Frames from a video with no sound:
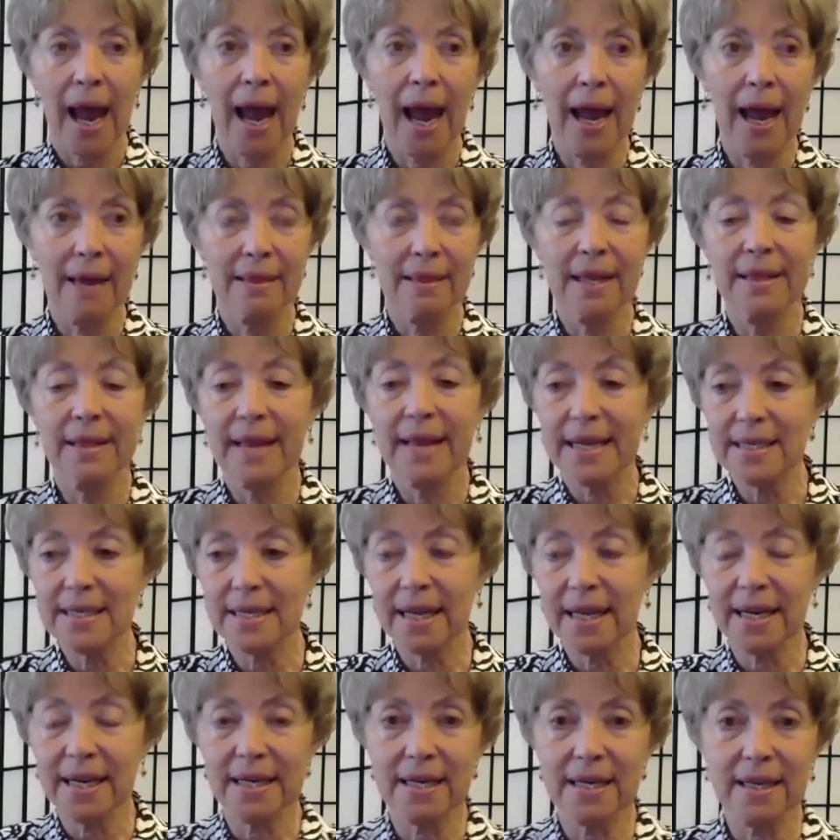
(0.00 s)
and then they'd
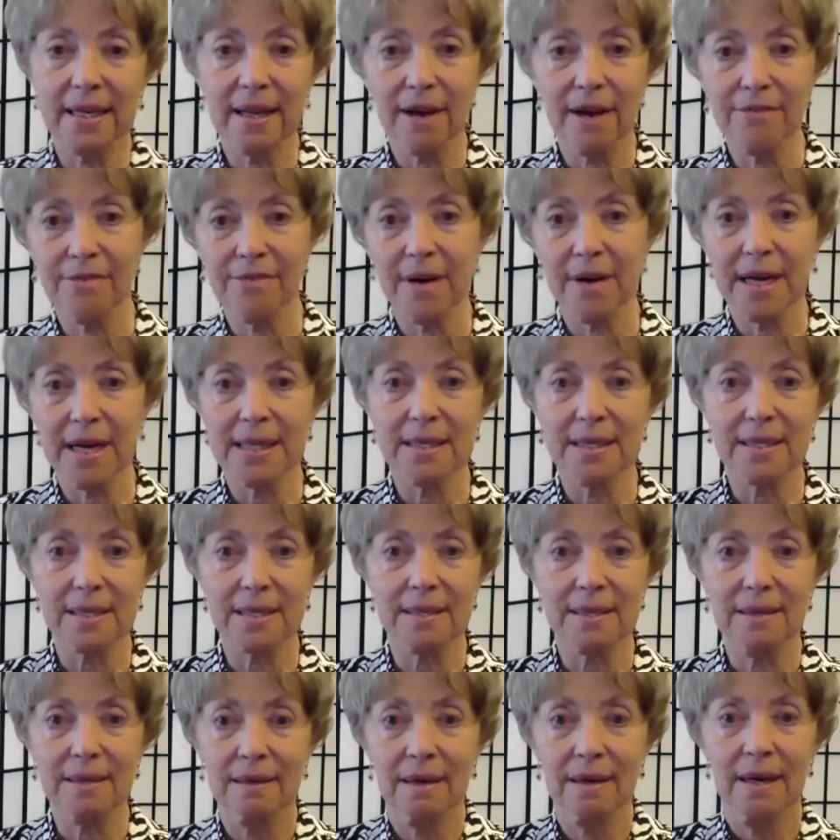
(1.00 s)
send it to their
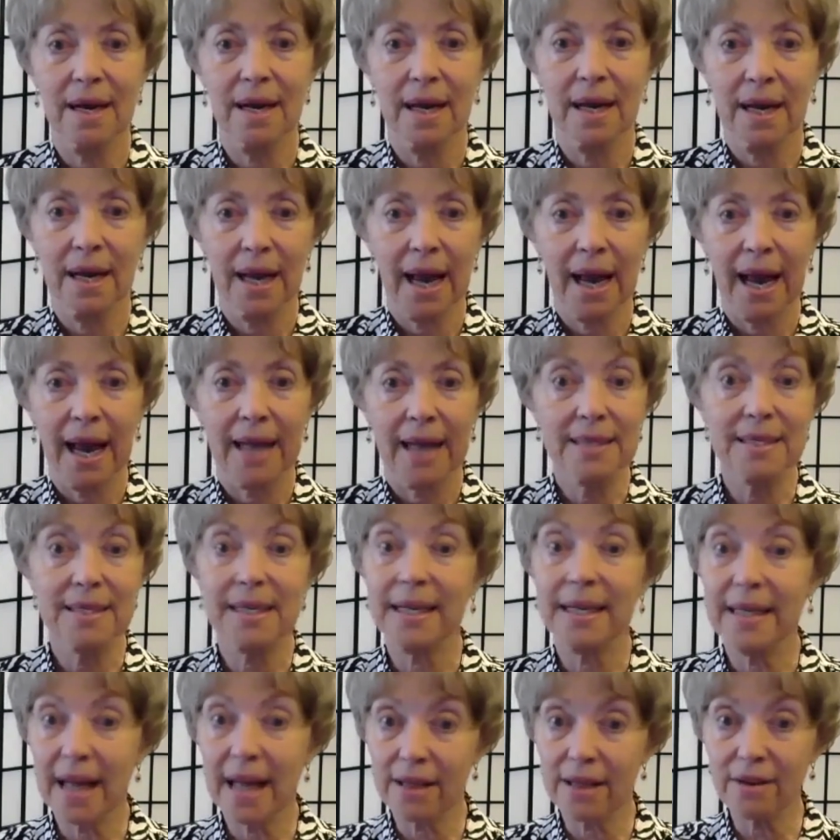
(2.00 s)
friends and
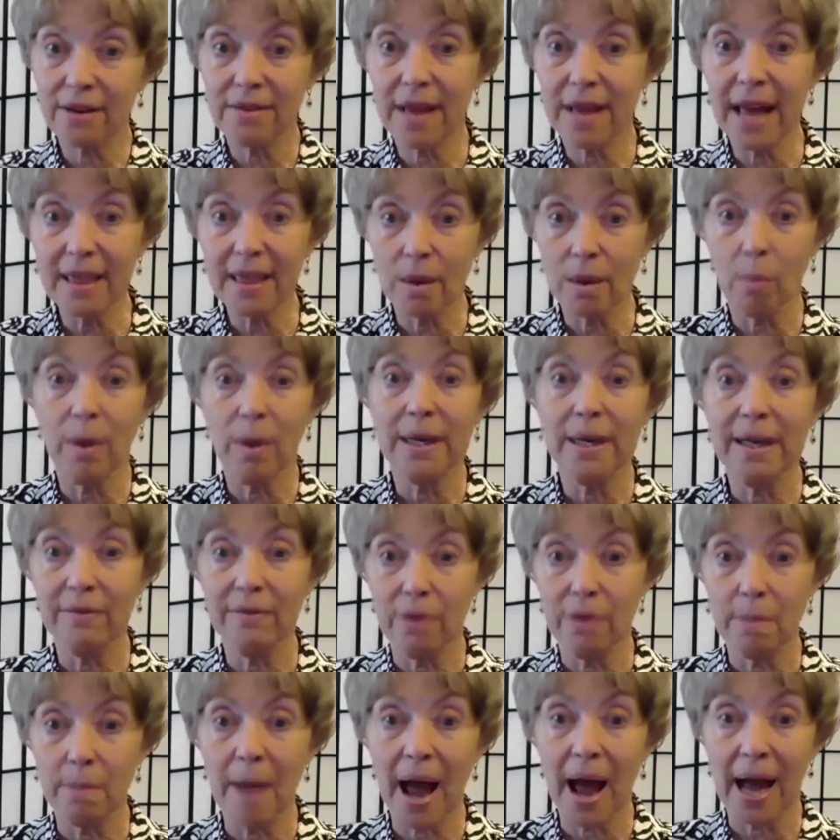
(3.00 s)
see another thing that wasn't
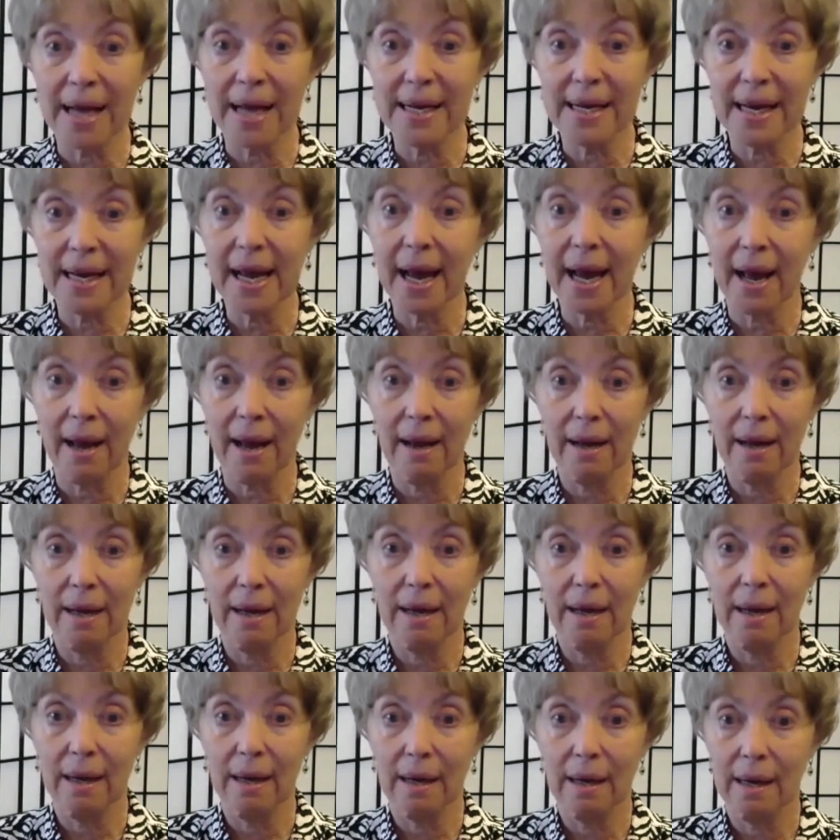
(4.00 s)
even my idea
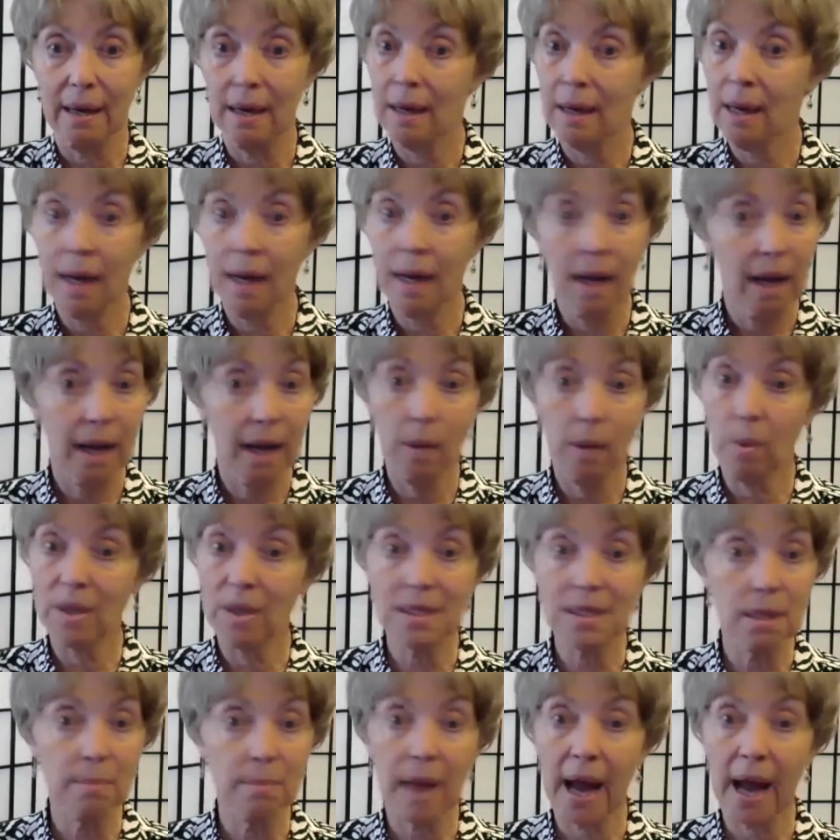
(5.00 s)
it
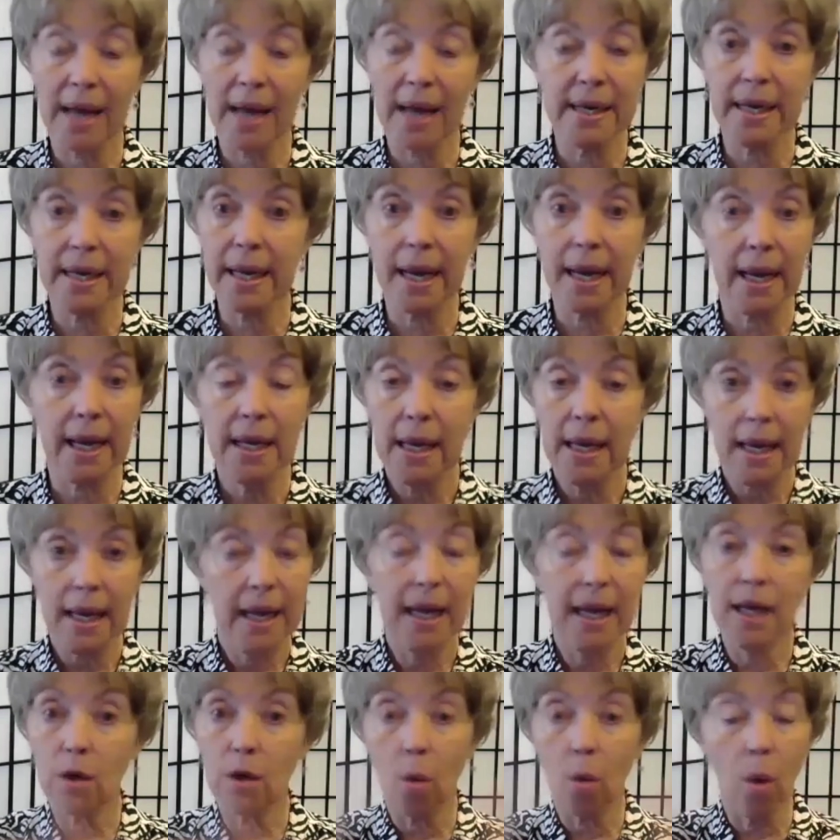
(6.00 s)
wasn't my idea
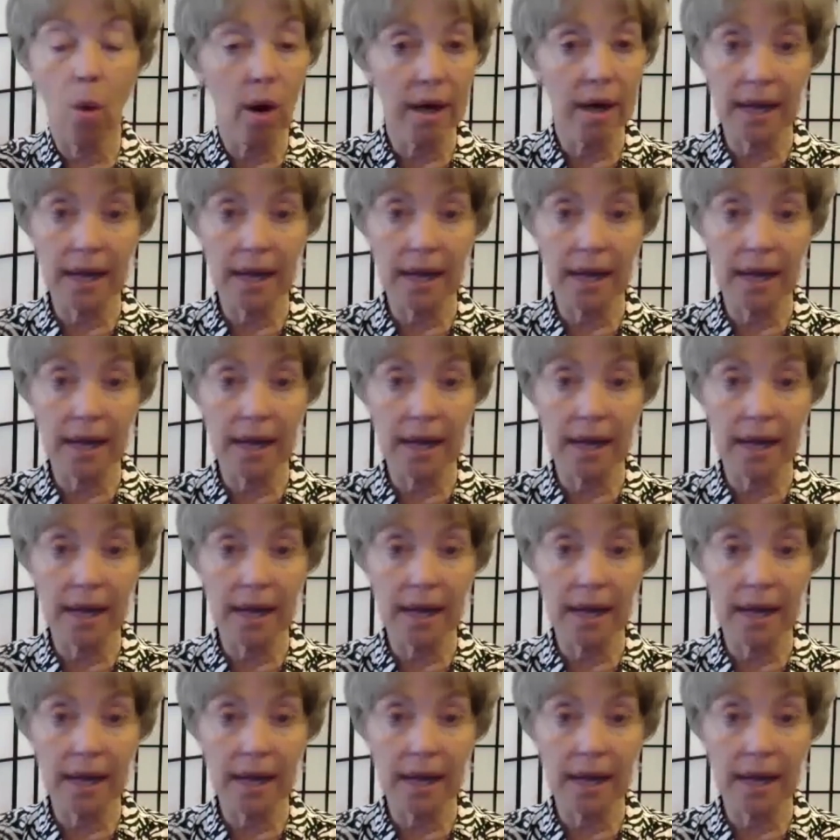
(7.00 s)
it